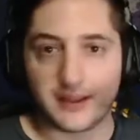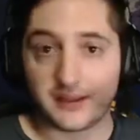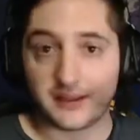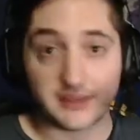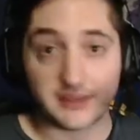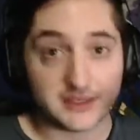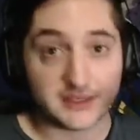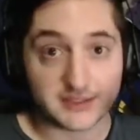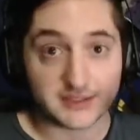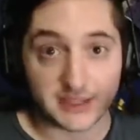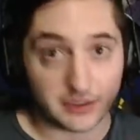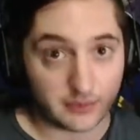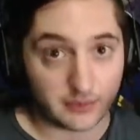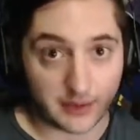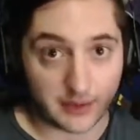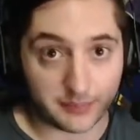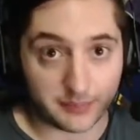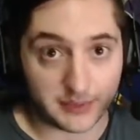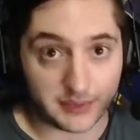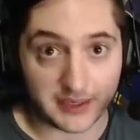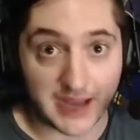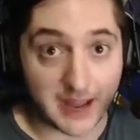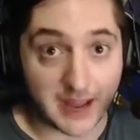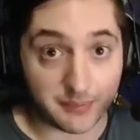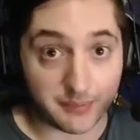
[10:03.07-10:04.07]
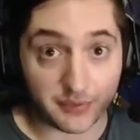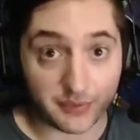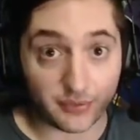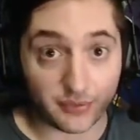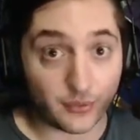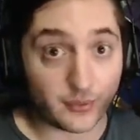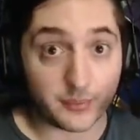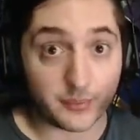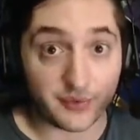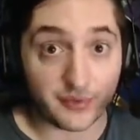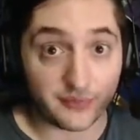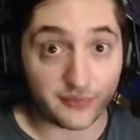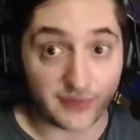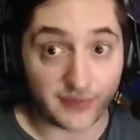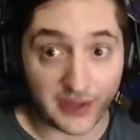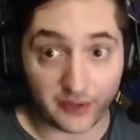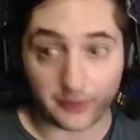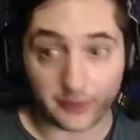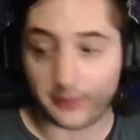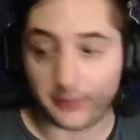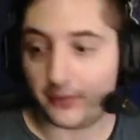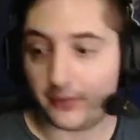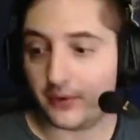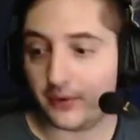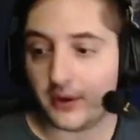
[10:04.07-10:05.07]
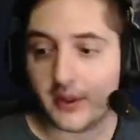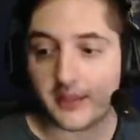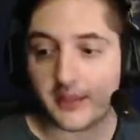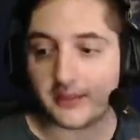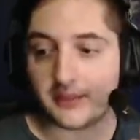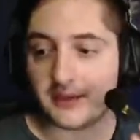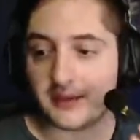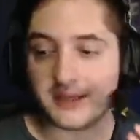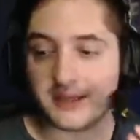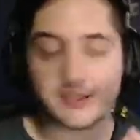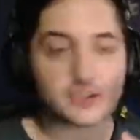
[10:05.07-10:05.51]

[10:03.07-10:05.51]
things like Corrupted Captain Thorpe available. They need to